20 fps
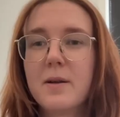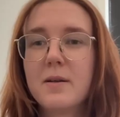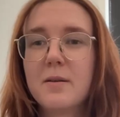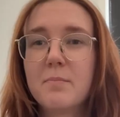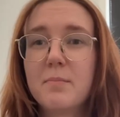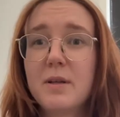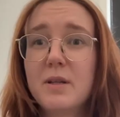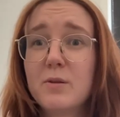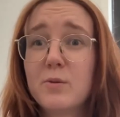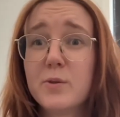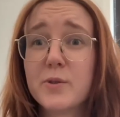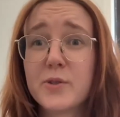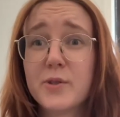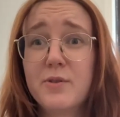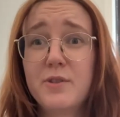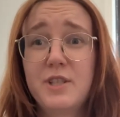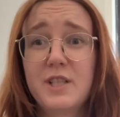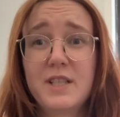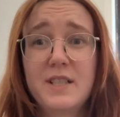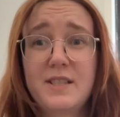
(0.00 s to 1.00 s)
but
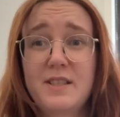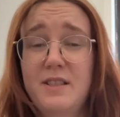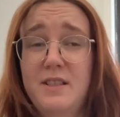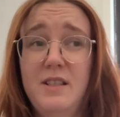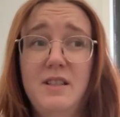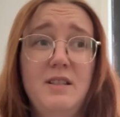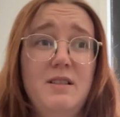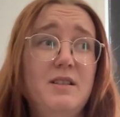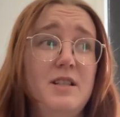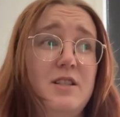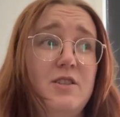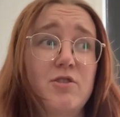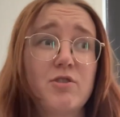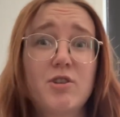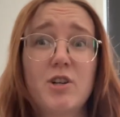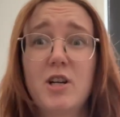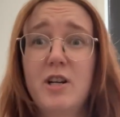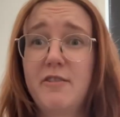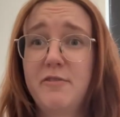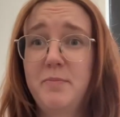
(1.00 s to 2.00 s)
also just in
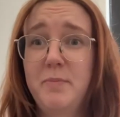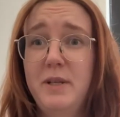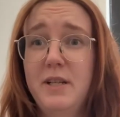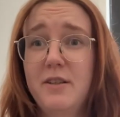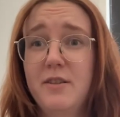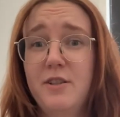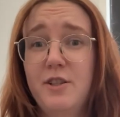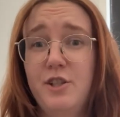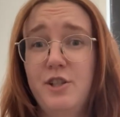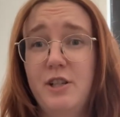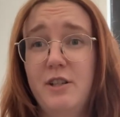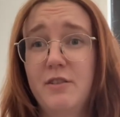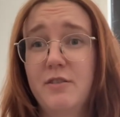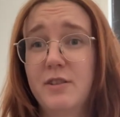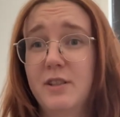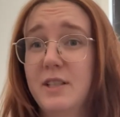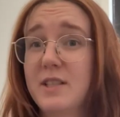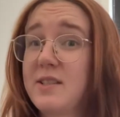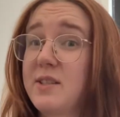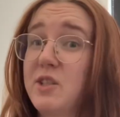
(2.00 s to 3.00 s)
craft beer in
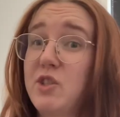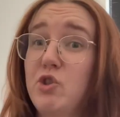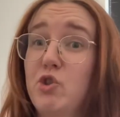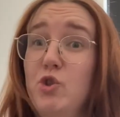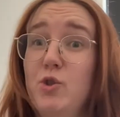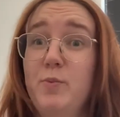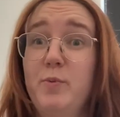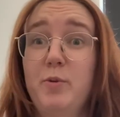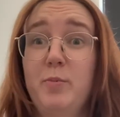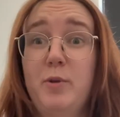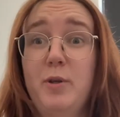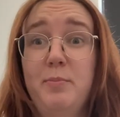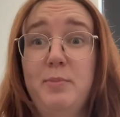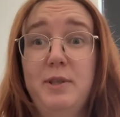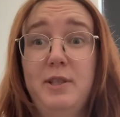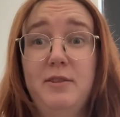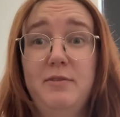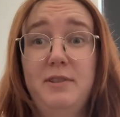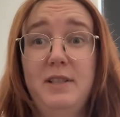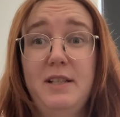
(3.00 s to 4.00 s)
general. It's a super
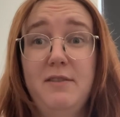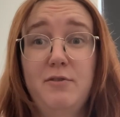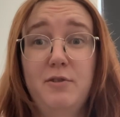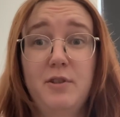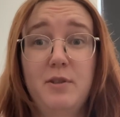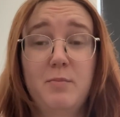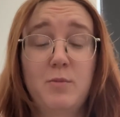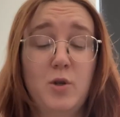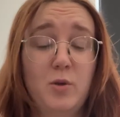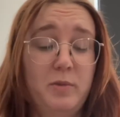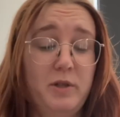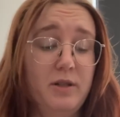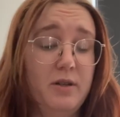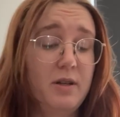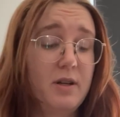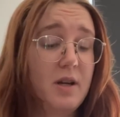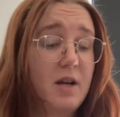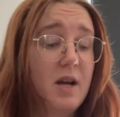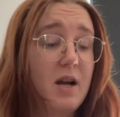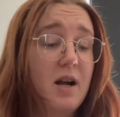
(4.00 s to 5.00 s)
popular flavor at the moment.
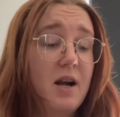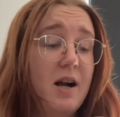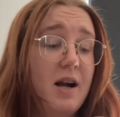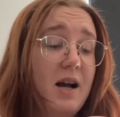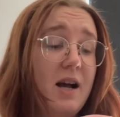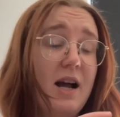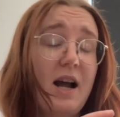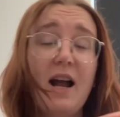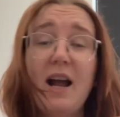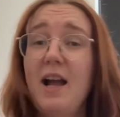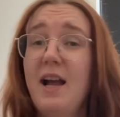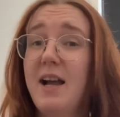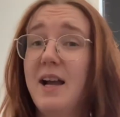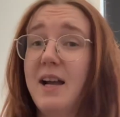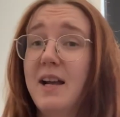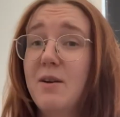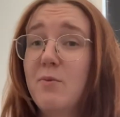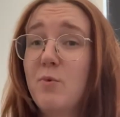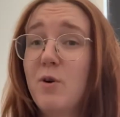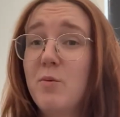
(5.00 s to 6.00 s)

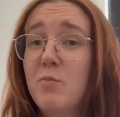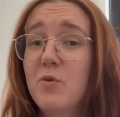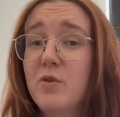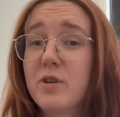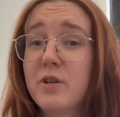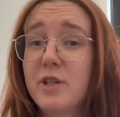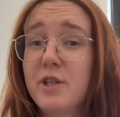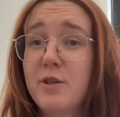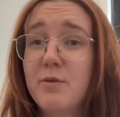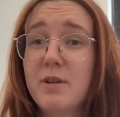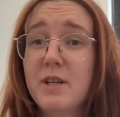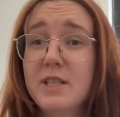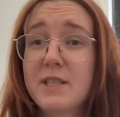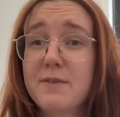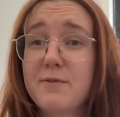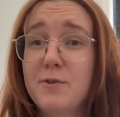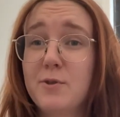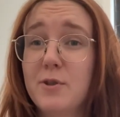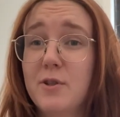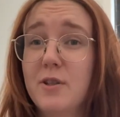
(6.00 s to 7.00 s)
And what more could you ask
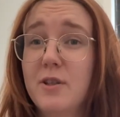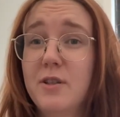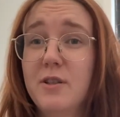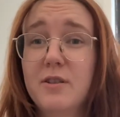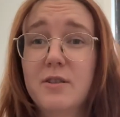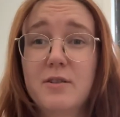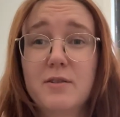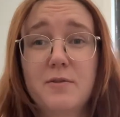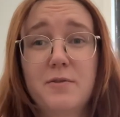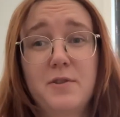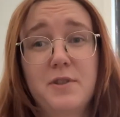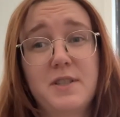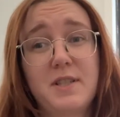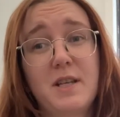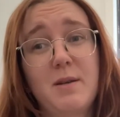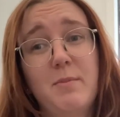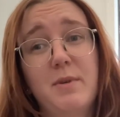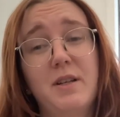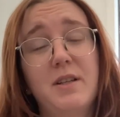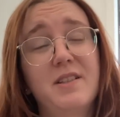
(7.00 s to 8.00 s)
for
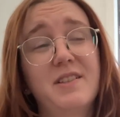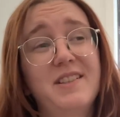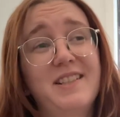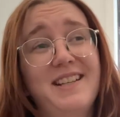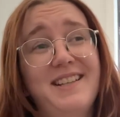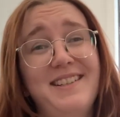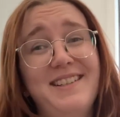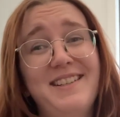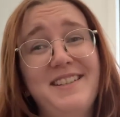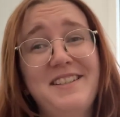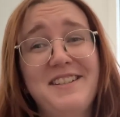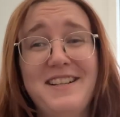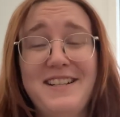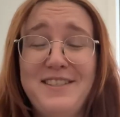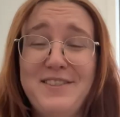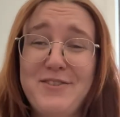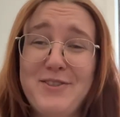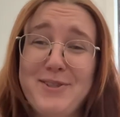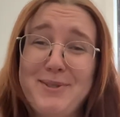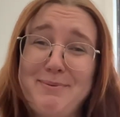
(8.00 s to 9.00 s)
summer than a
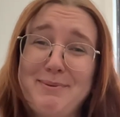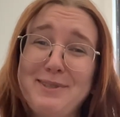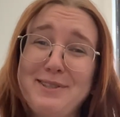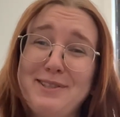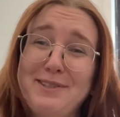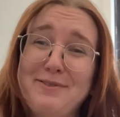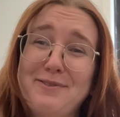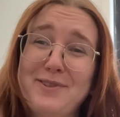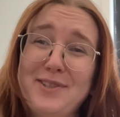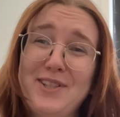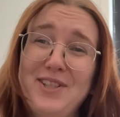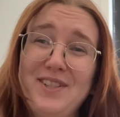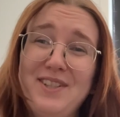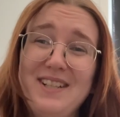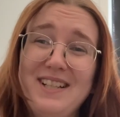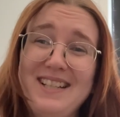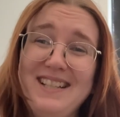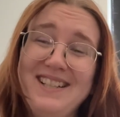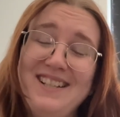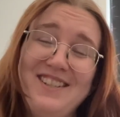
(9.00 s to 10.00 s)
nice tropical fruit
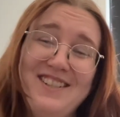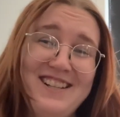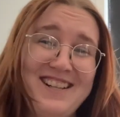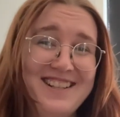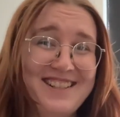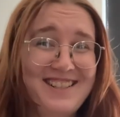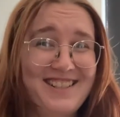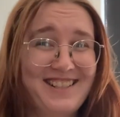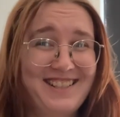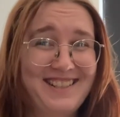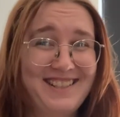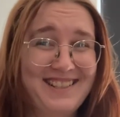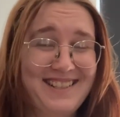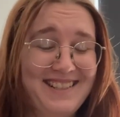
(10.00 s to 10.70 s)
injection?